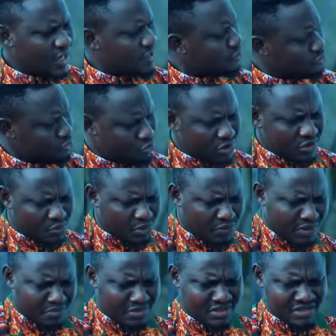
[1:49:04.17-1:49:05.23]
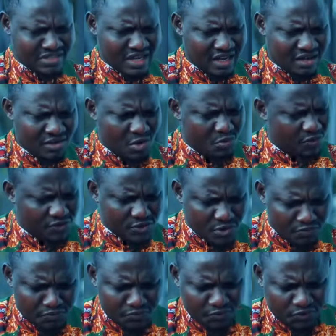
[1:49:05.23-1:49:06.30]
I don't know what the problem is now, but
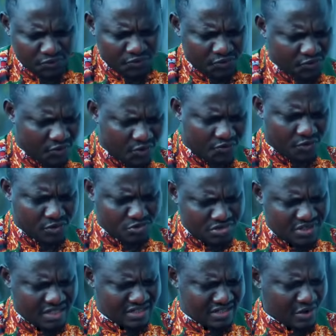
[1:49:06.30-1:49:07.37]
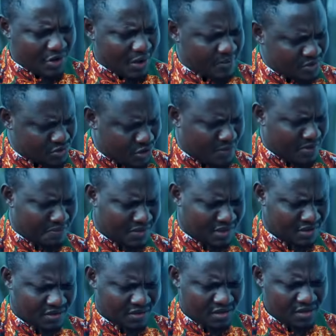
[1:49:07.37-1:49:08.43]
for 2 days now you have been snubbing me.